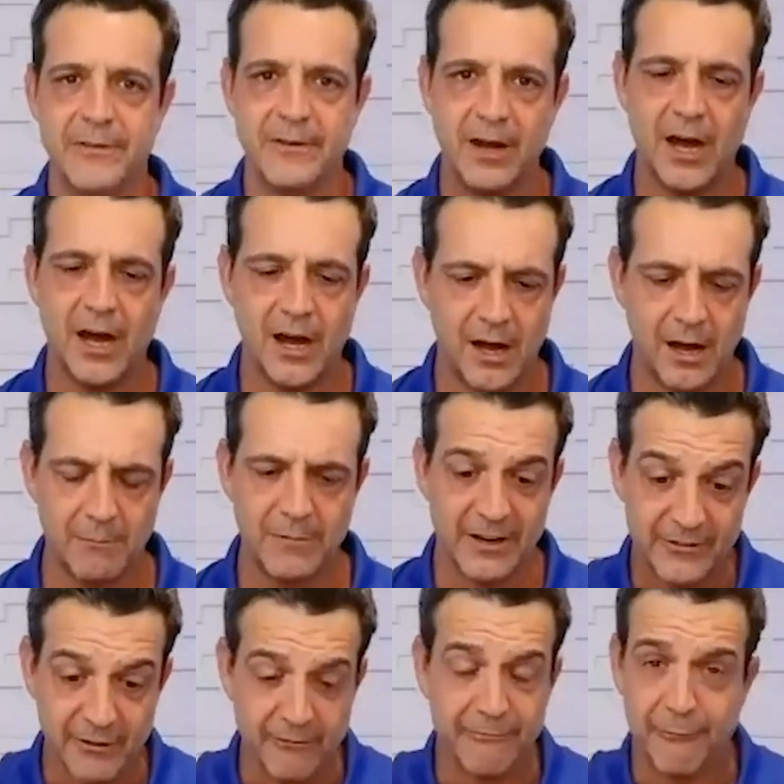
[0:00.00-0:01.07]
uh,
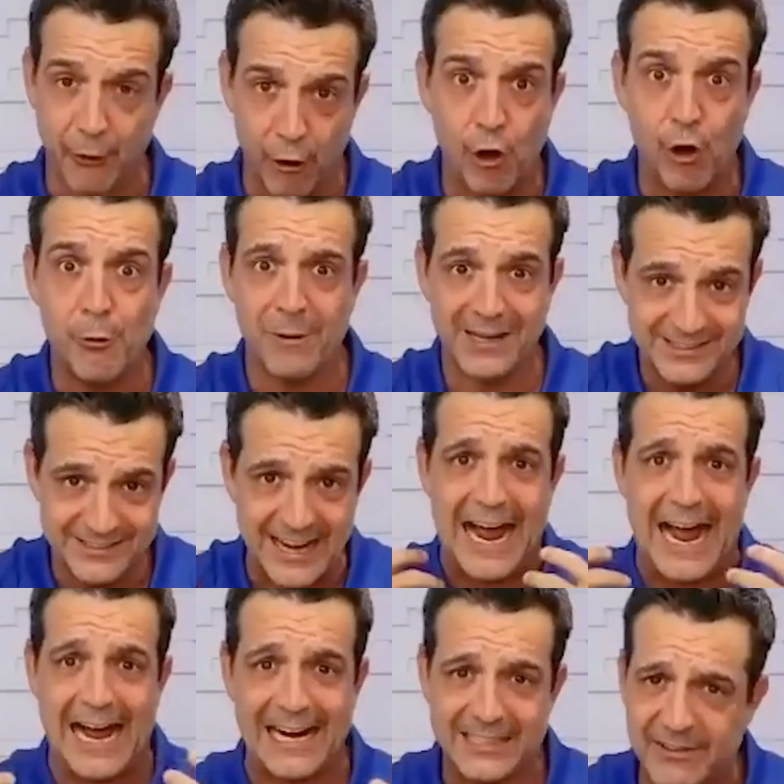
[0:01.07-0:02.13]
it's a verb, like it's an
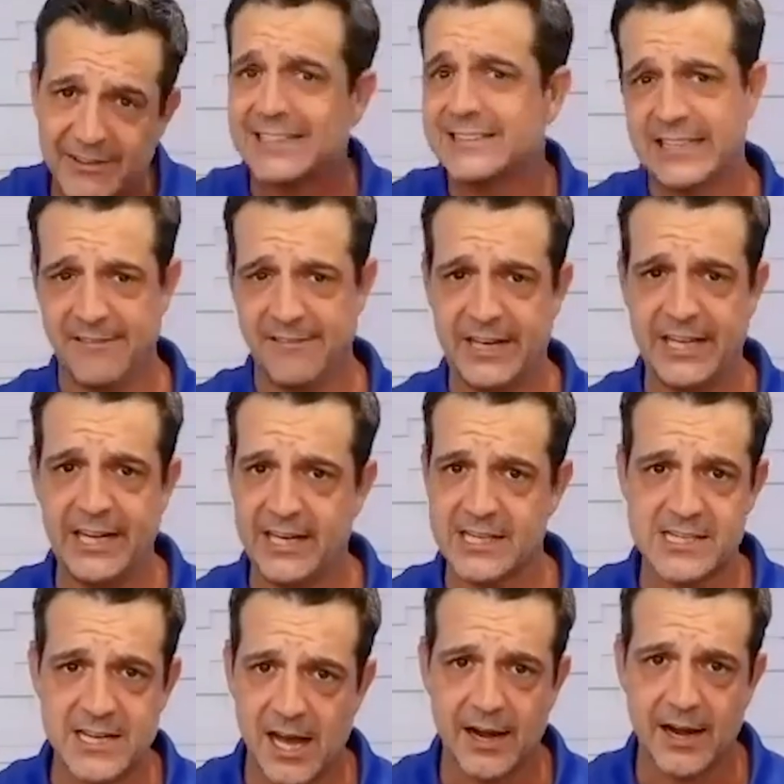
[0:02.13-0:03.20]
active activity.
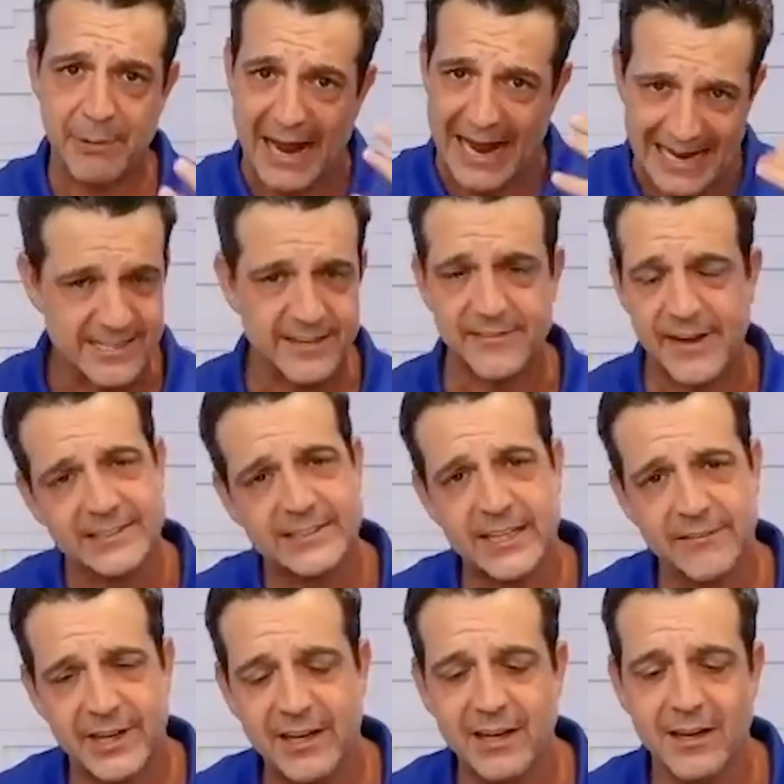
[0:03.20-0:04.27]
It's not a passive
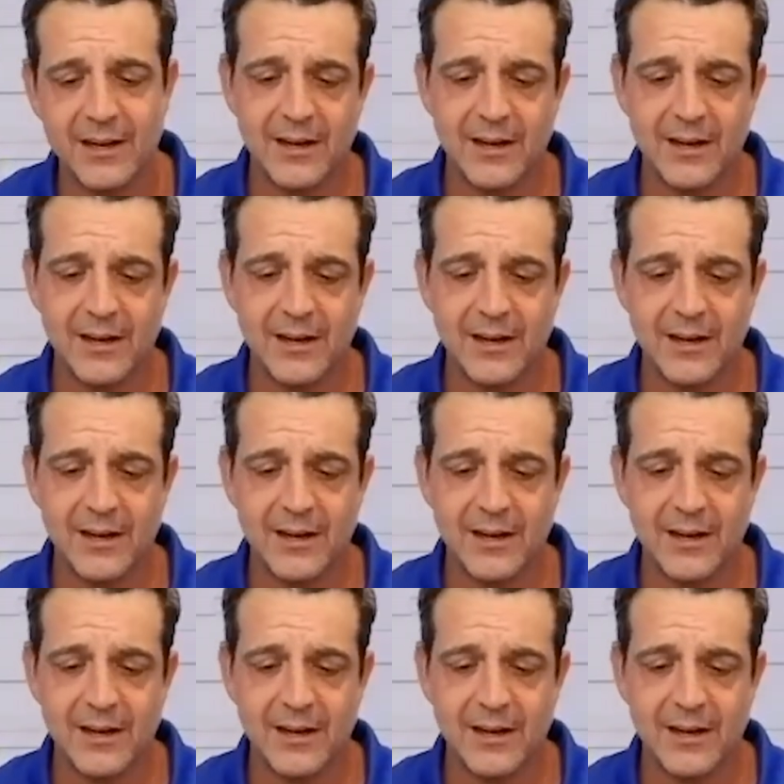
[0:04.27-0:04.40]
activity.